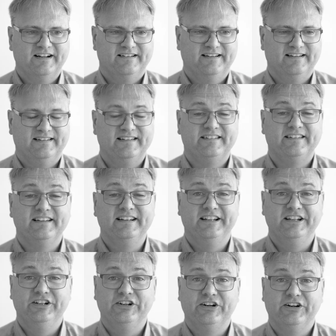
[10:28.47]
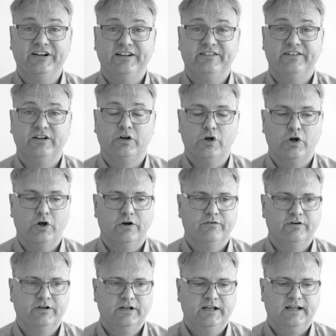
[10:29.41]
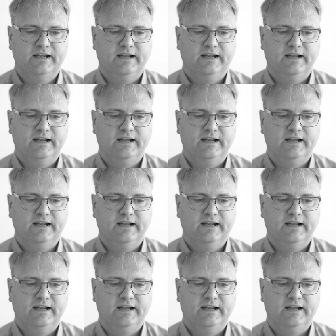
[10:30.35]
This is a linear easing curve.